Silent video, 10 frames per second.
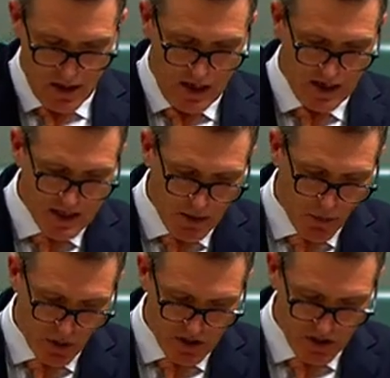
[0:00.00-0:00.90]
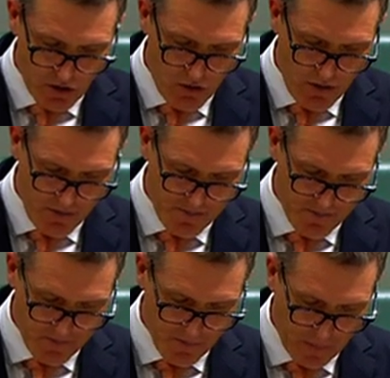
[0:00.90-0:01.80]
At some point soon,
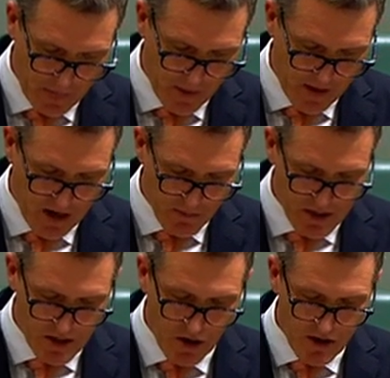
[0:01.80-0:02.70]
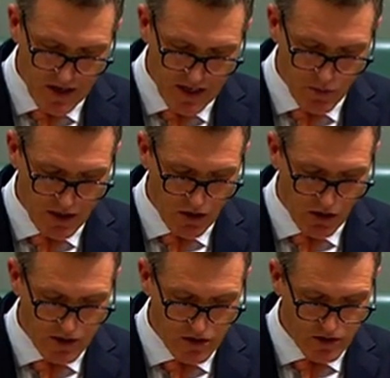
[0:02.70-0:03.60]
the government is going to need to
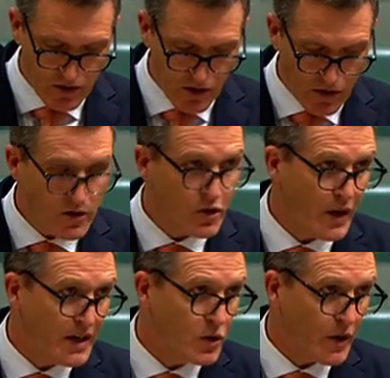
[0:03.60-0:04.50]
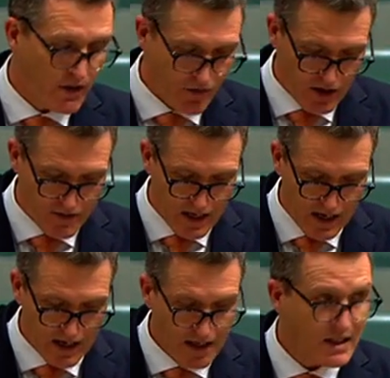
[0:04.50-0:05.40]
acknowledge that those 2025
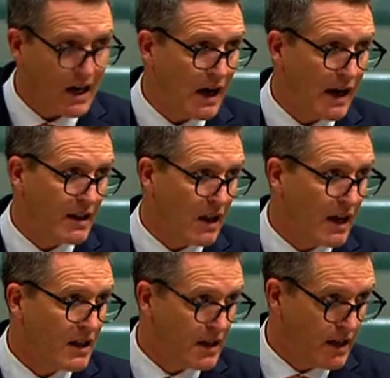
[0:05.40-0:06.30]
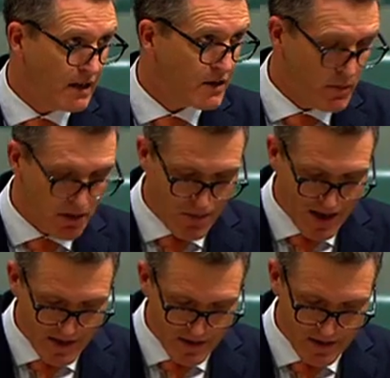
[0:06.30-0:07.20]
targets are unlikely to be
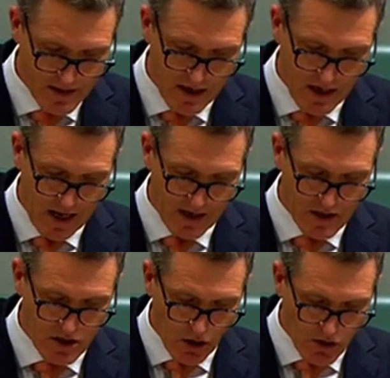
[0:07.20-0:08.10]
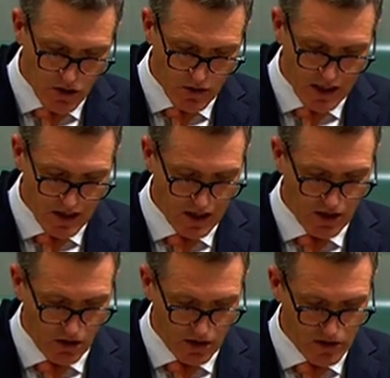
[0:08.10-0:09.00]
met, and in so doing,
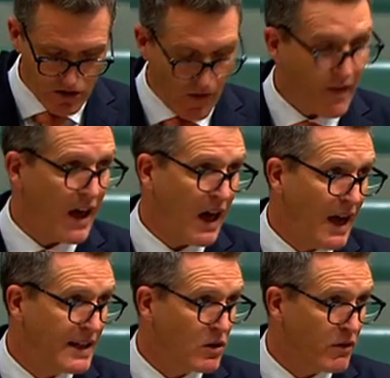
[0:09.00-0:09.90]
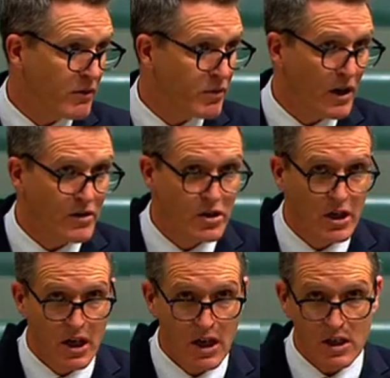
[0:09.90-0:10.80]
acknowledge that their hands-off approach
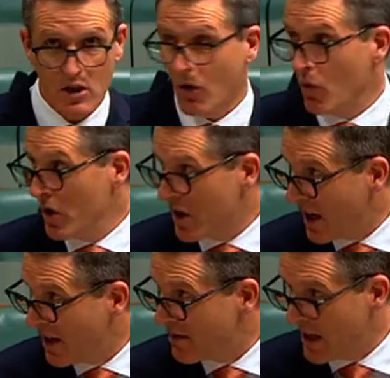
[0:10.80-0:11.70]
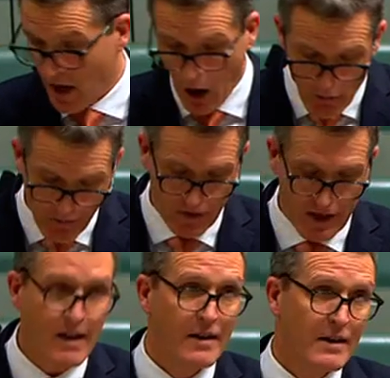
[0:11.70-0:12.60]
is not working, and hopefully